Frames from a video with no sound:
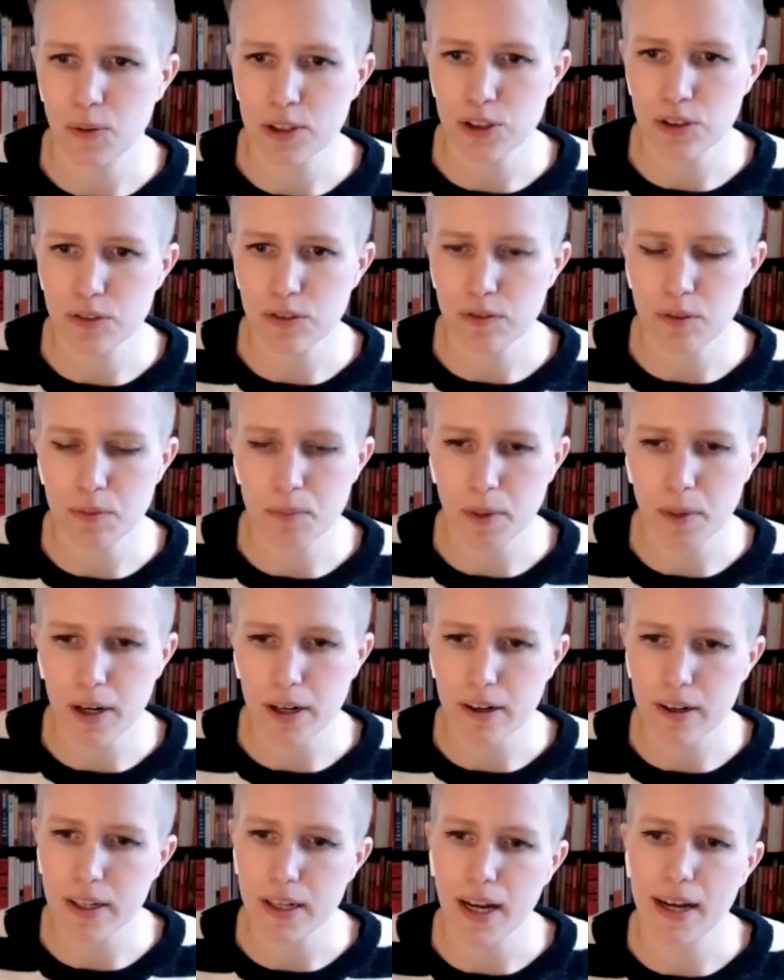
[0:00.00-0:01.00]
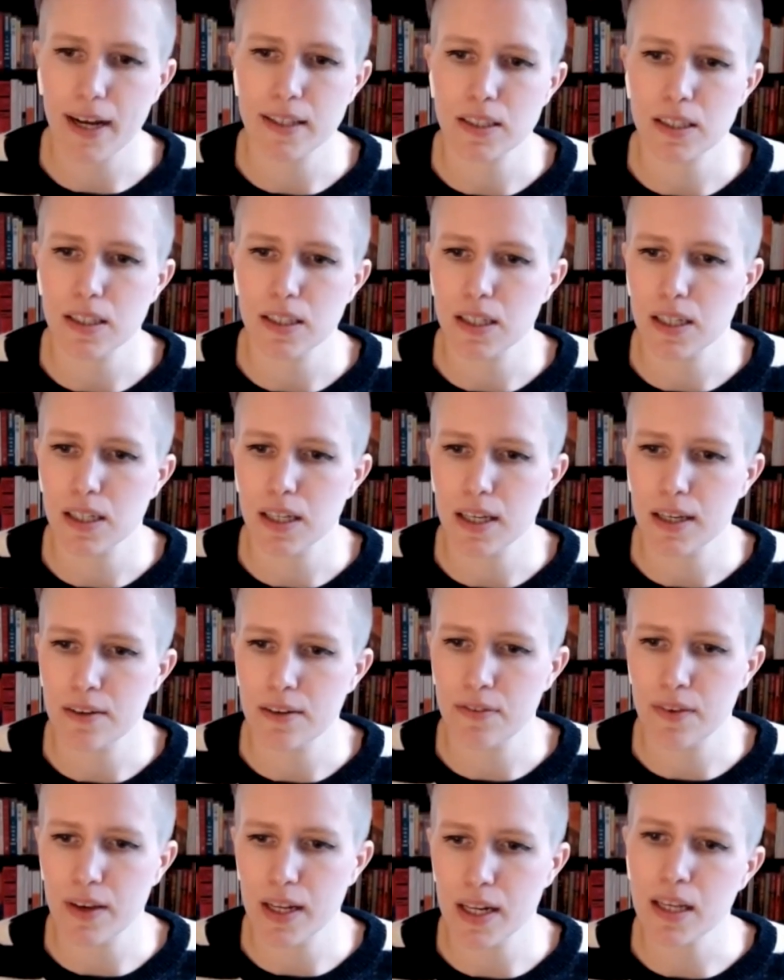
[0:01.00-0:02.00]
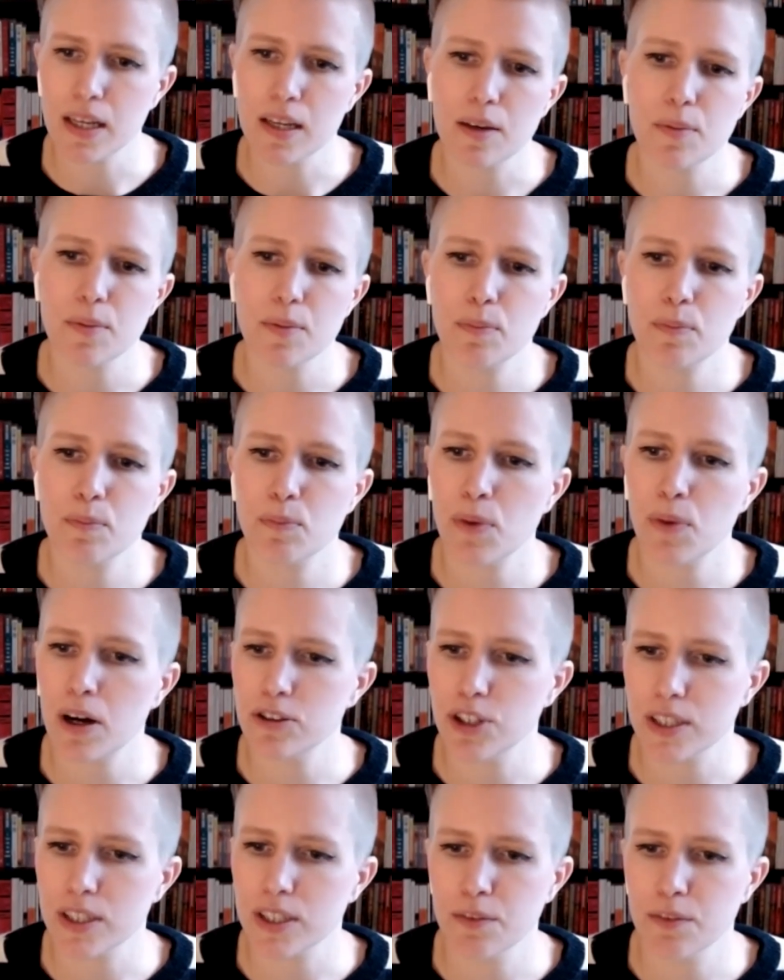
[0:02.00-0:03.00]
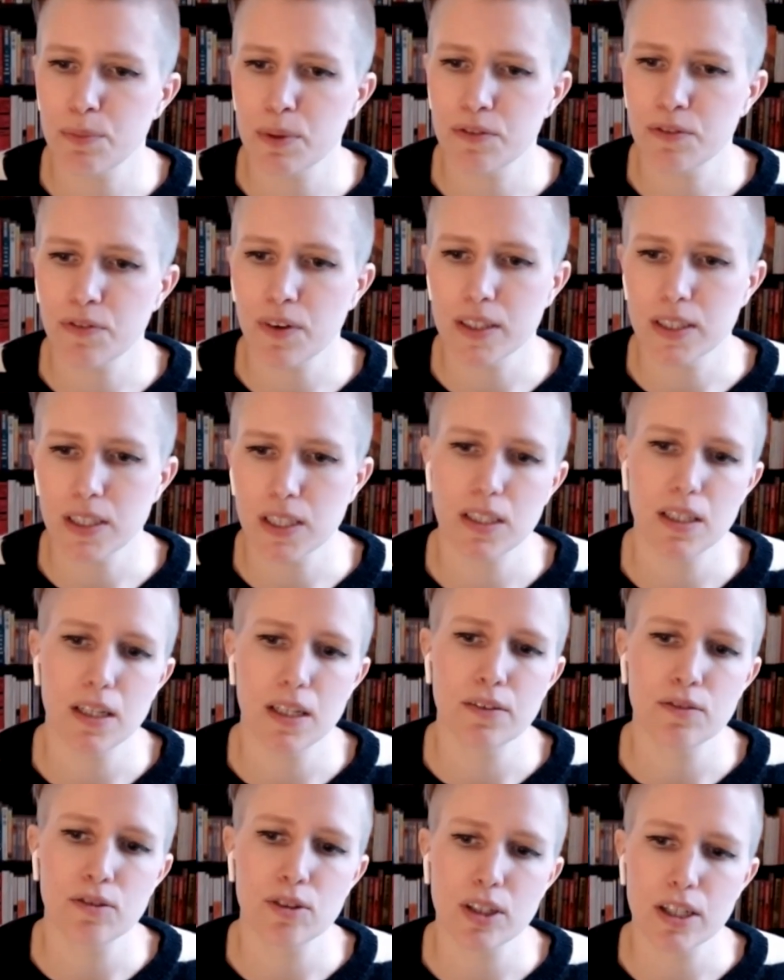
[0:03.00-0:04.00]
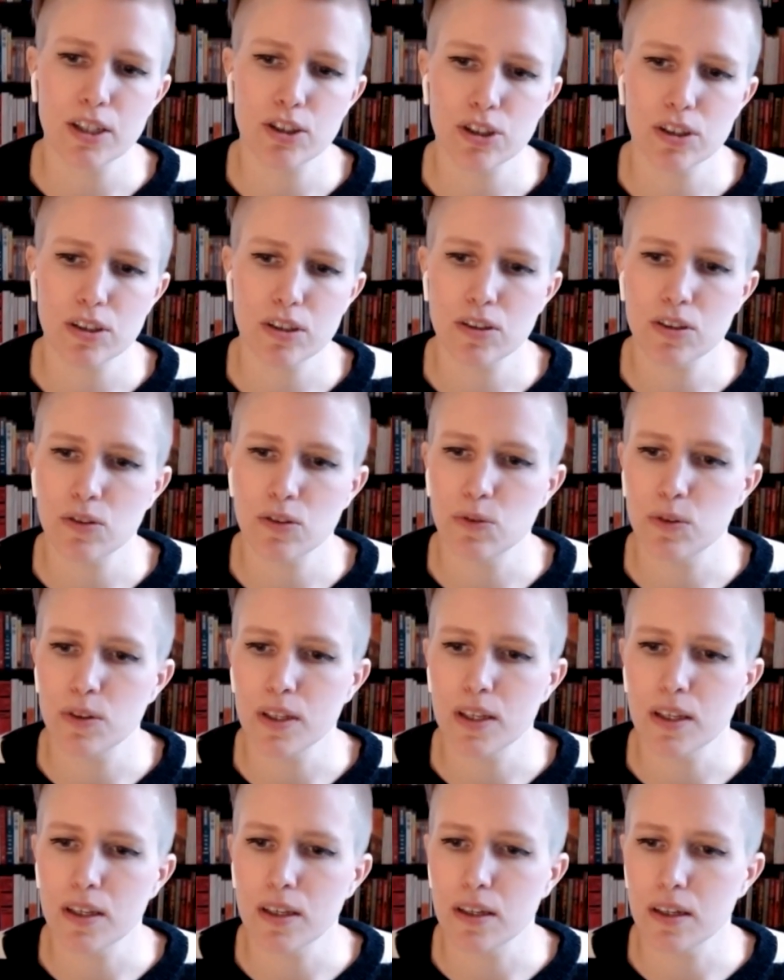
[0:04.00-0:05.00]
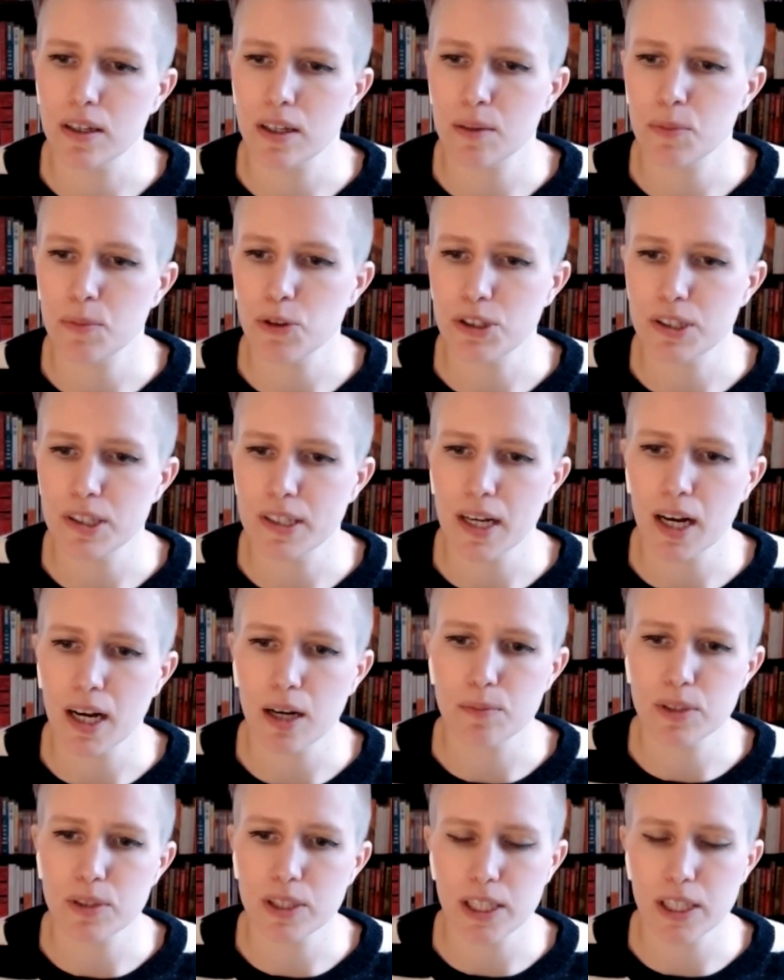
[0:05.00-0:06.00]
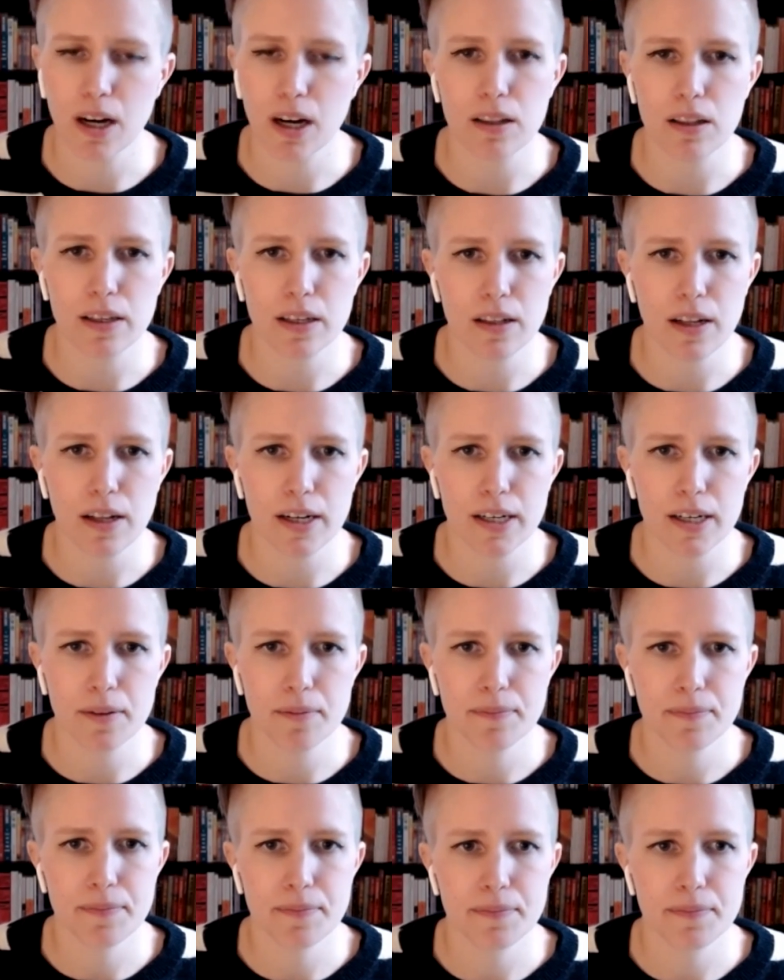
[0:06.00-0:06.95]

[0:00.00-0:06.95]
question from Margaret asking if any projects have been funded in relation to the community hubs, dear colleague letter.